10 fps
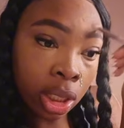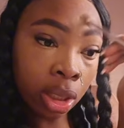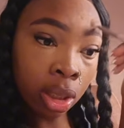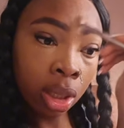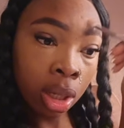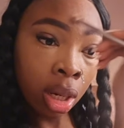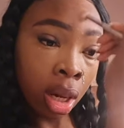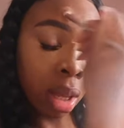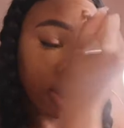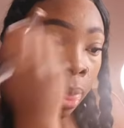shit.
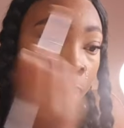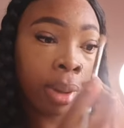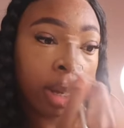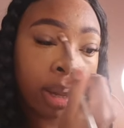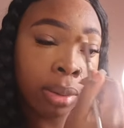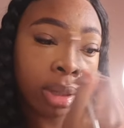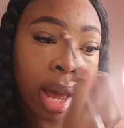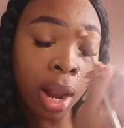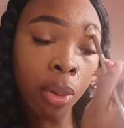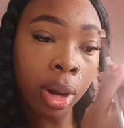But um, so
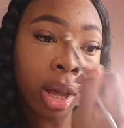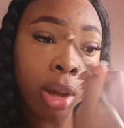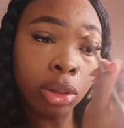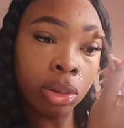I don't want to go